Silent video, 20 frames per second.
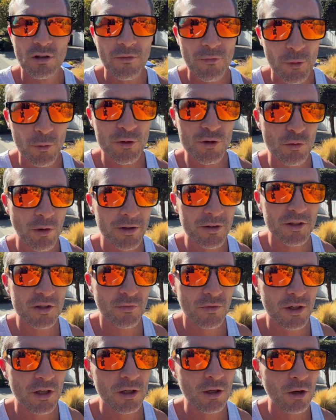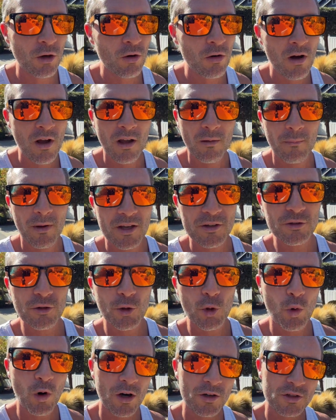if you enjoyed this video, make sure
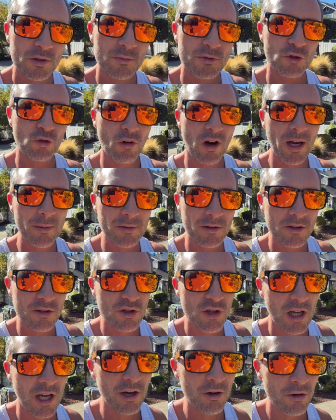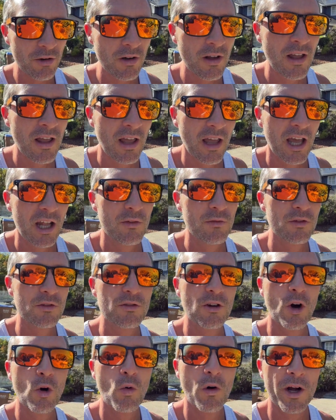you are subscribed to the channel. And if you
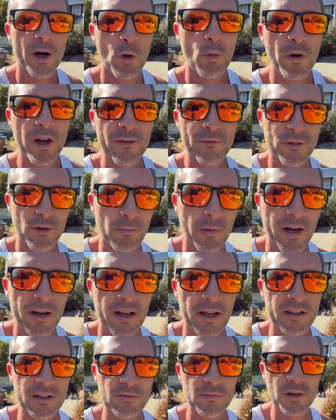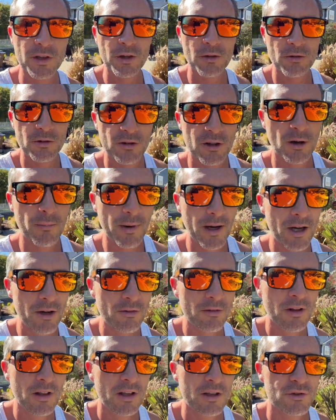don't want to wait for my next video to come
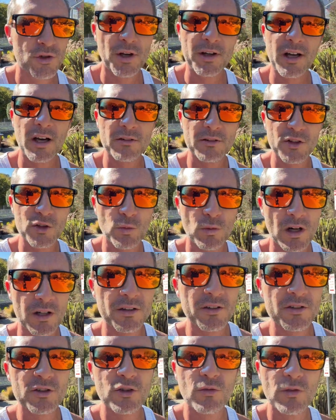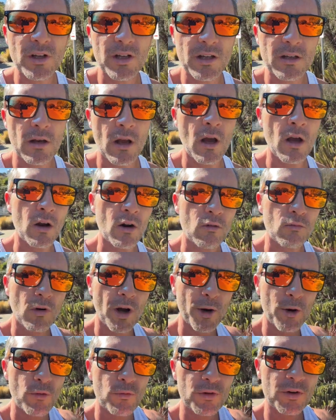out, check out this one on the screen
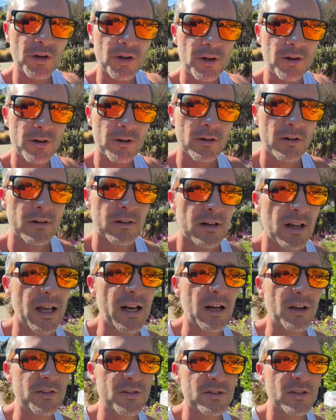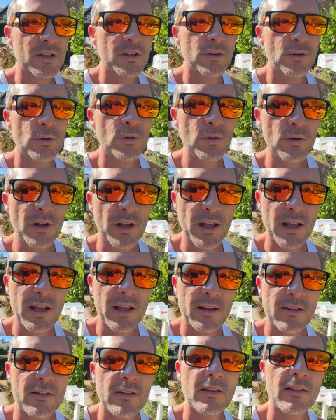right over here, and I'll see you
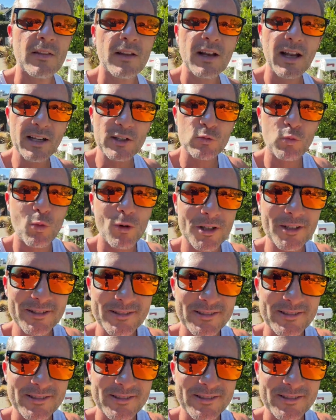in the next one.